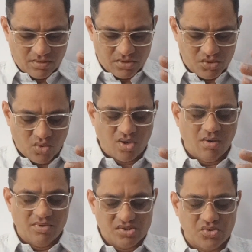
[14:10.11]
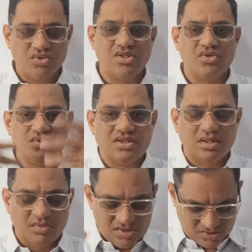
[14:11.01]
Yoga means Yuja
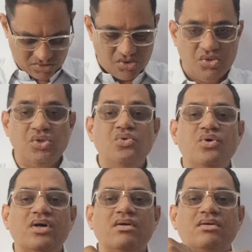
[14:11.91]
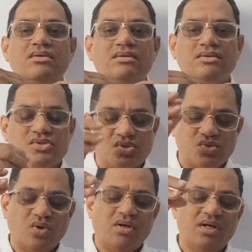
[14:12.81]
Yunjati means your
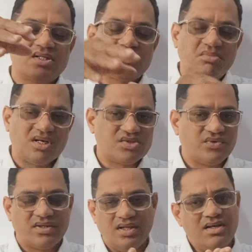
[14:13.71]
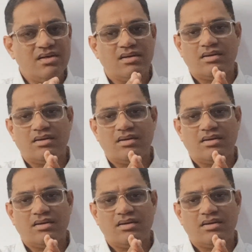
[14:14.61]
soul gets merged with the